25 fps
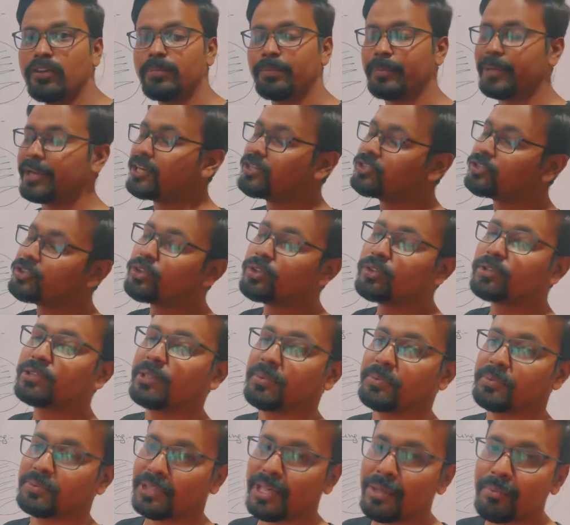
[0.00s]
make sure you
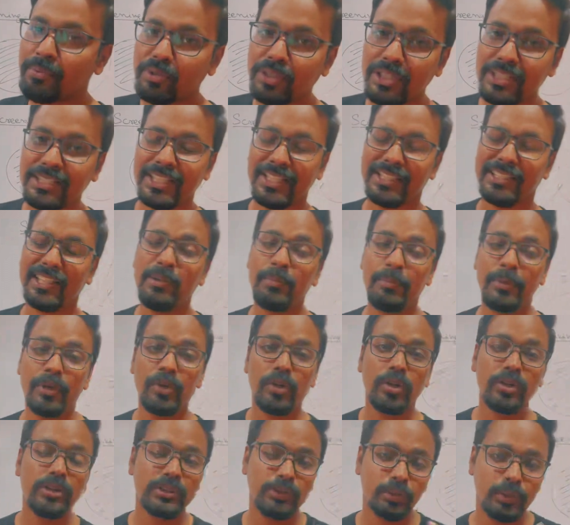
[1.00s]
subscribe to the channel,
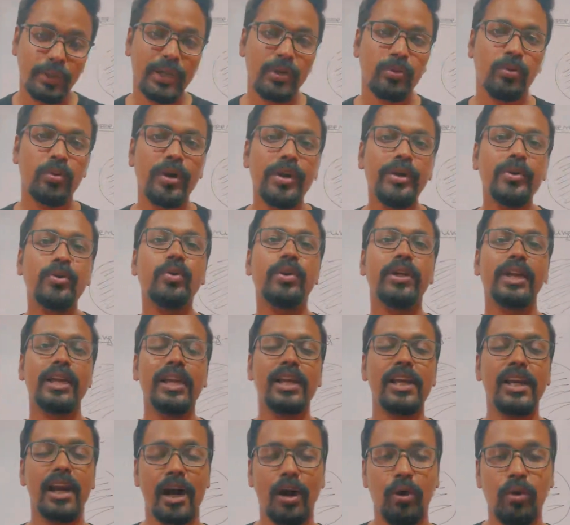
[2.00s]
because we are going to
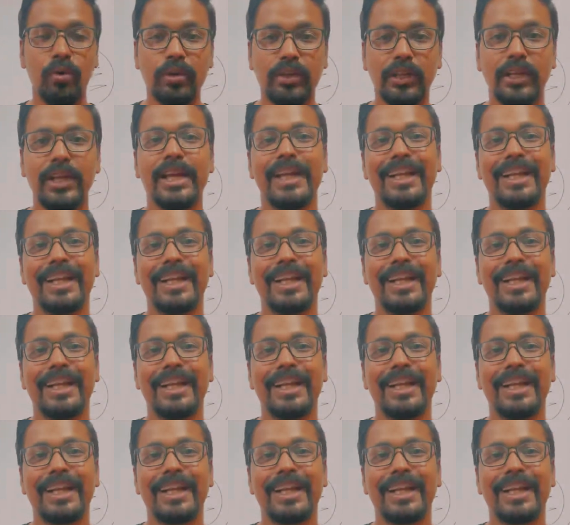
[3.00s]
take out